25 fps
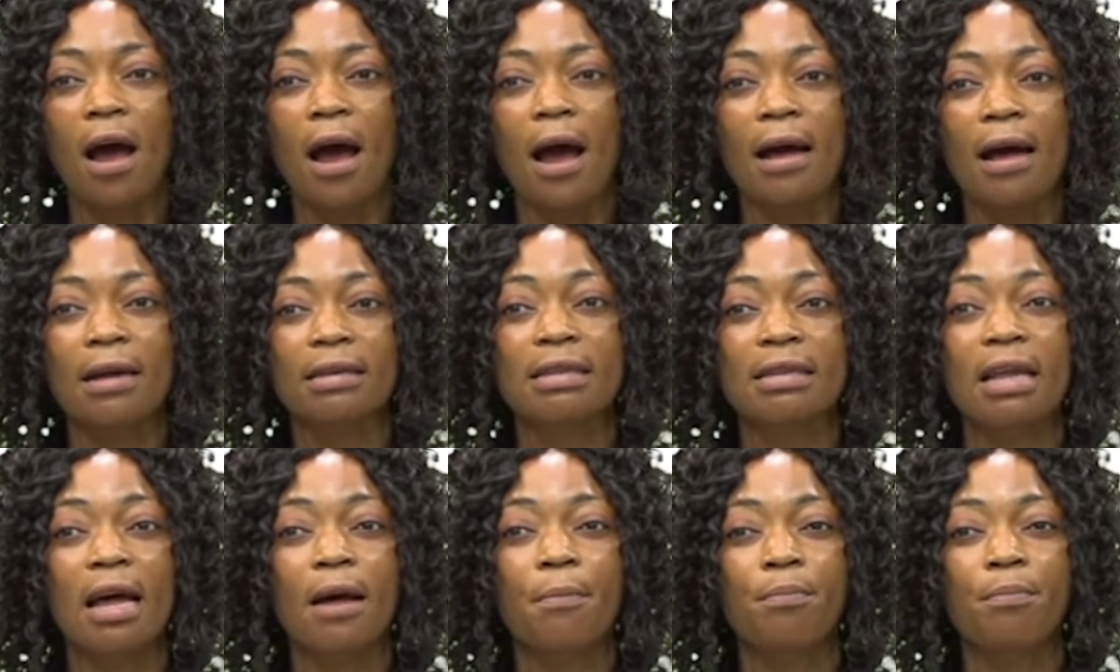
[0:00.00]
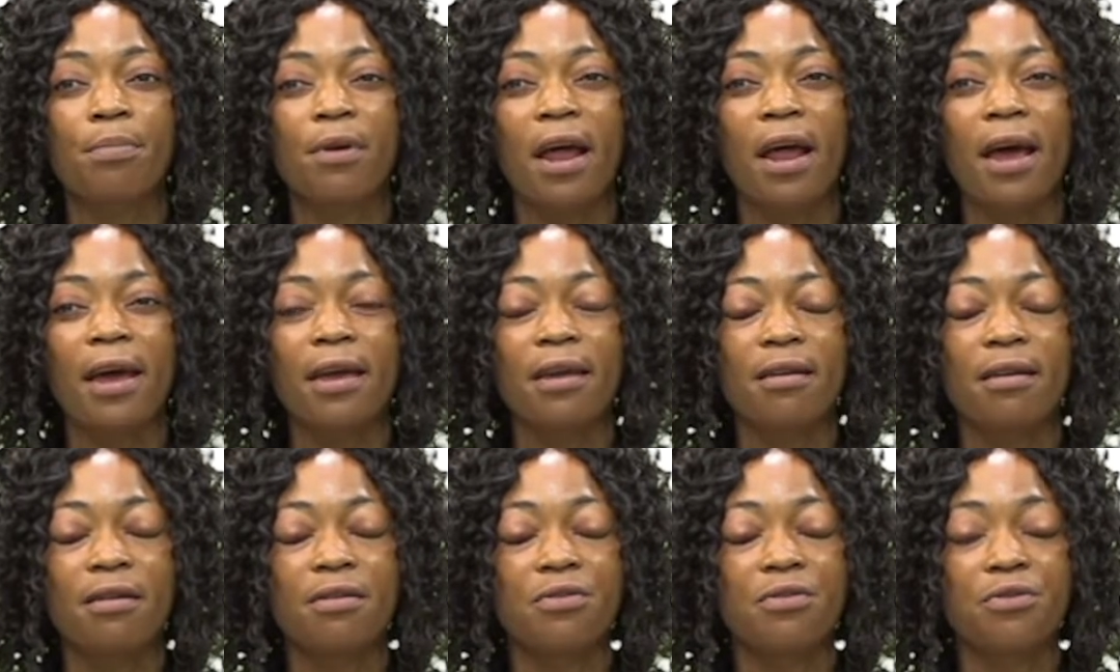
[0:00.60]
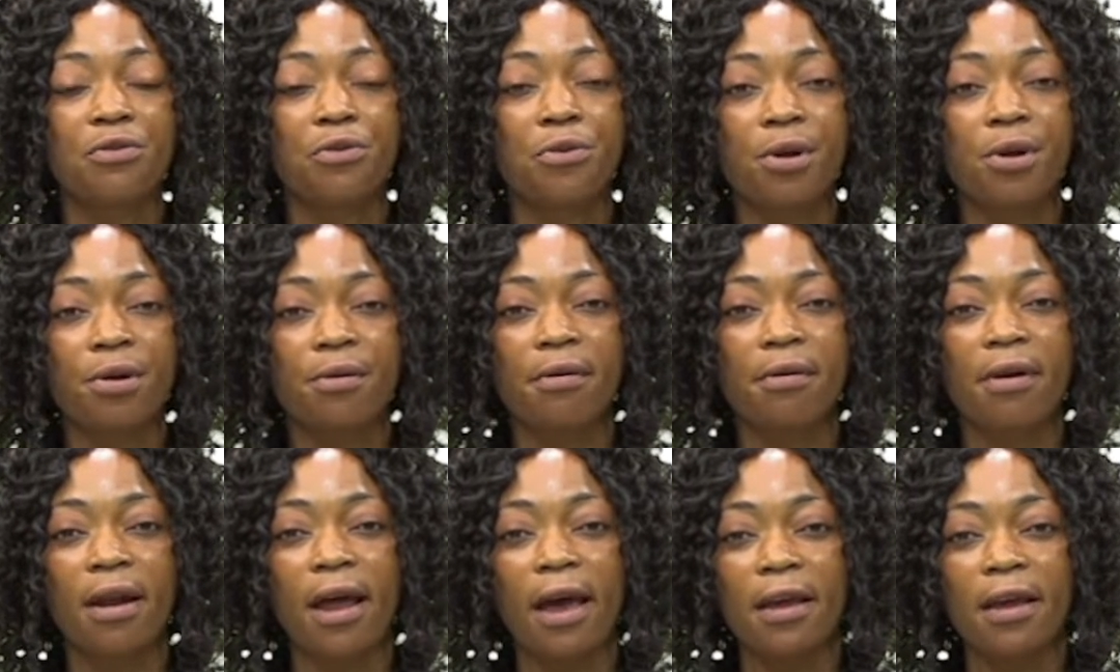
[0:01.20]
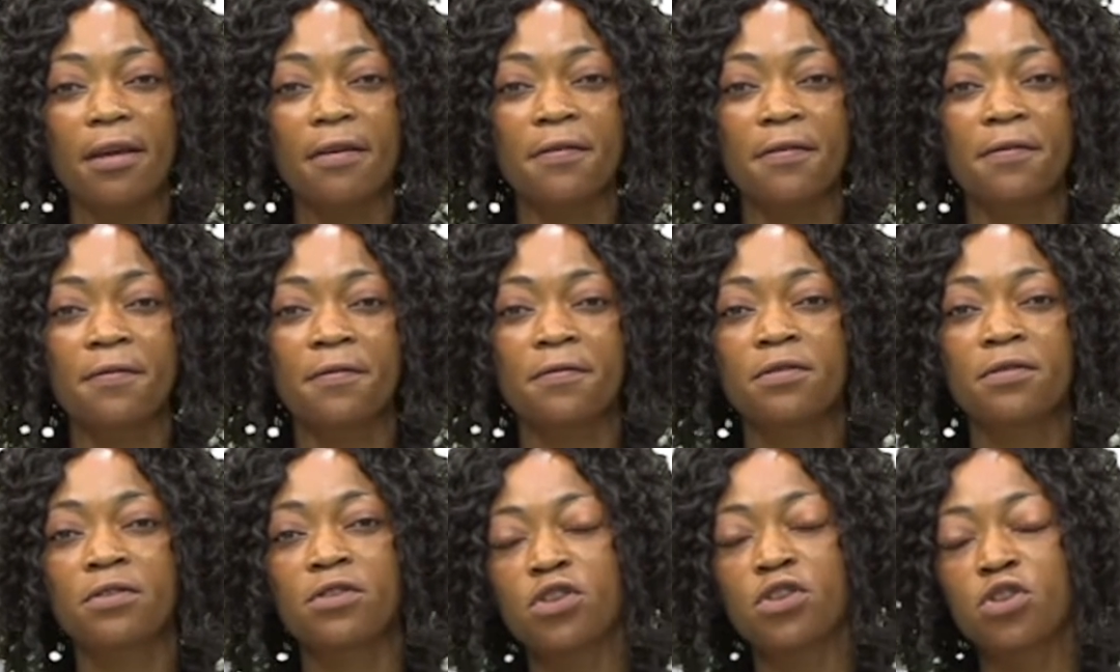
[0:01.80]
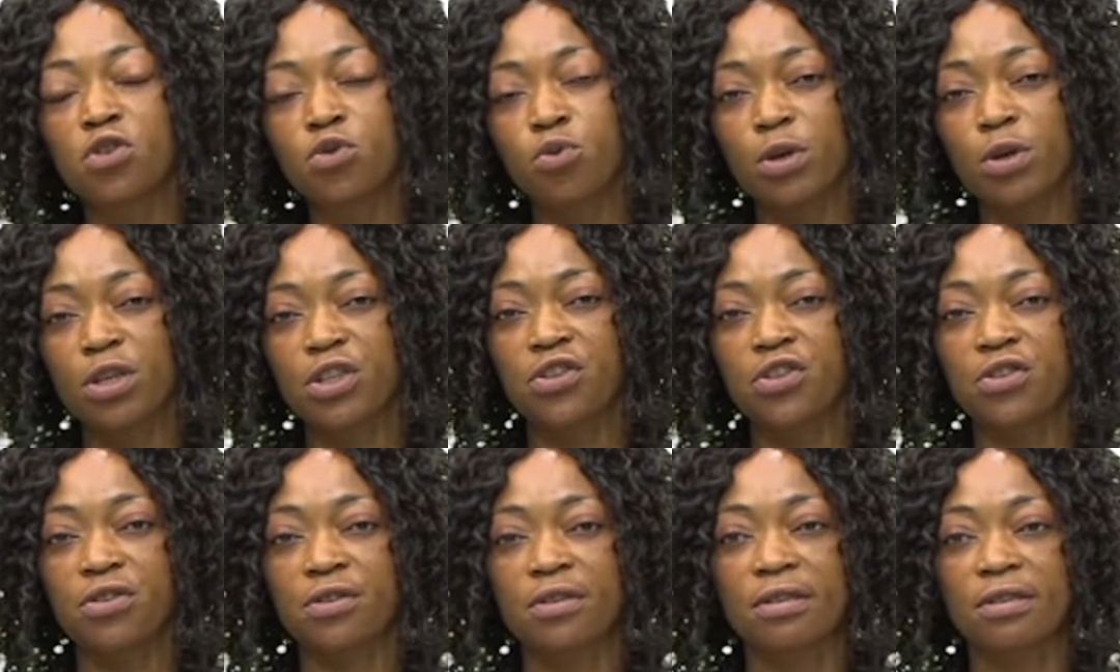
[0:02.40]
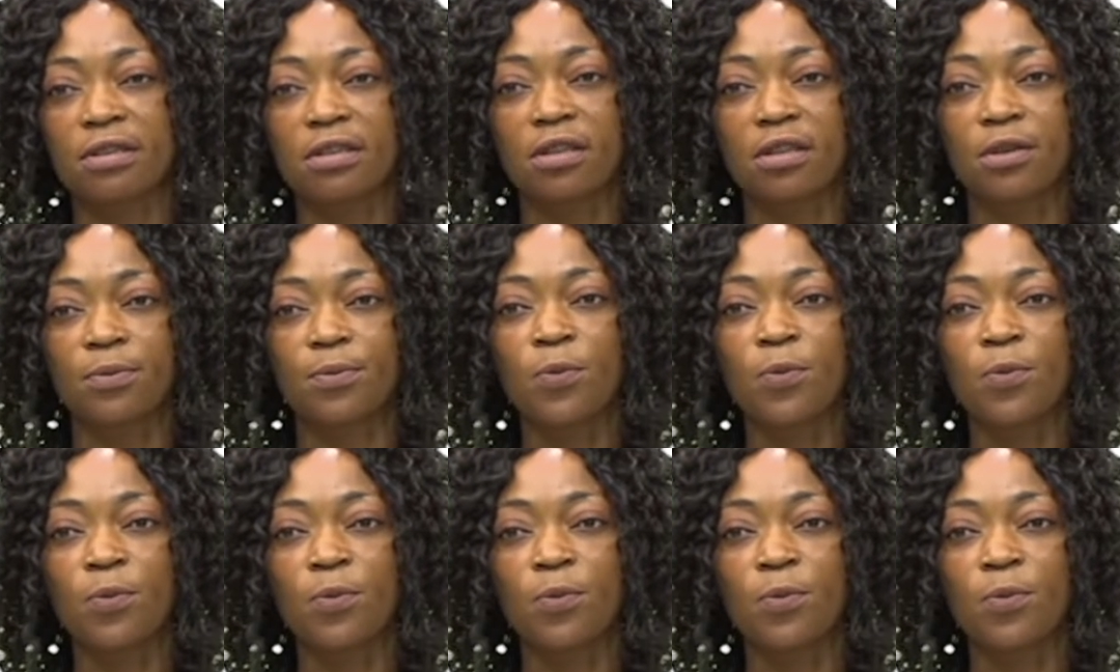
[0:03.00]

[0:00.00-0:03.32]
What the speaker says: as applied in real life situations.